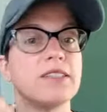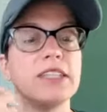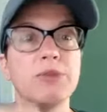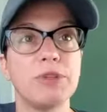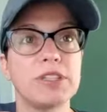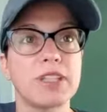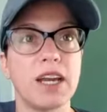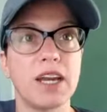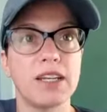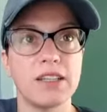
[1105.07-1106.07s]
deep
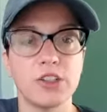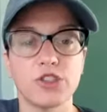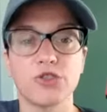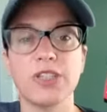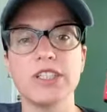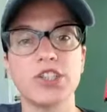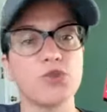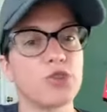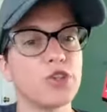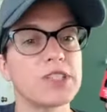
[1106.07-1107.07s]
inside their trees and
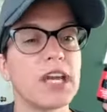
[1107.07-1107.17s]
roots,